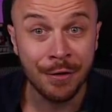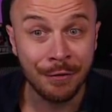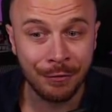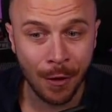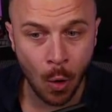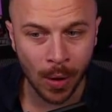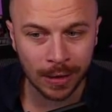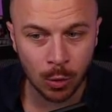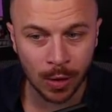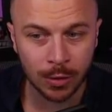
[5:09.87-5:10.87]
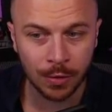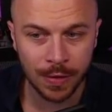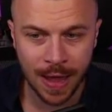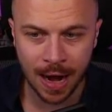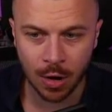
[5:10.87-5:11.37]
four one two one two
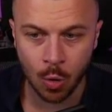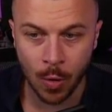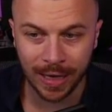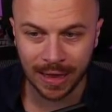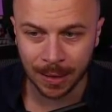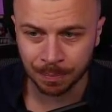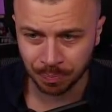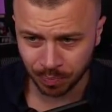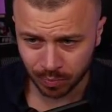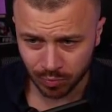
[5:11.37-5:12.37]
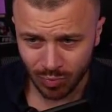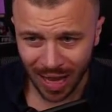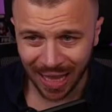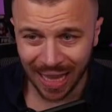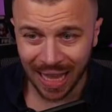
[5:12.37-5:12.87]
narrow with
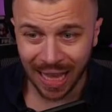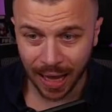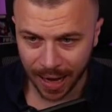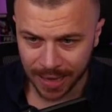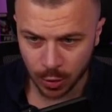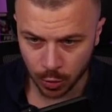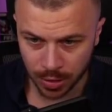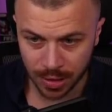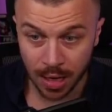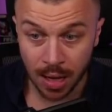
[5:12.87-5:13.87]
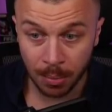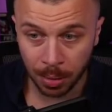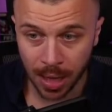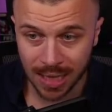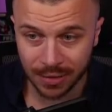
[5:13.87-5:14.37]
Jesus
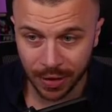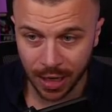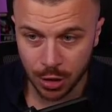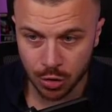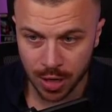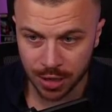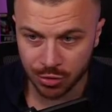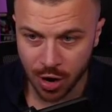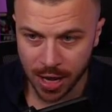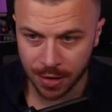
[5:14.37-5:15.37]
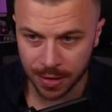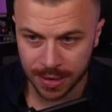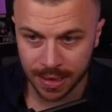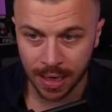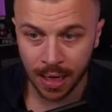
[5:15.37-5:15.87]
plus Vini Junior
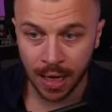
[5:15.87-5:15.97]
strikers.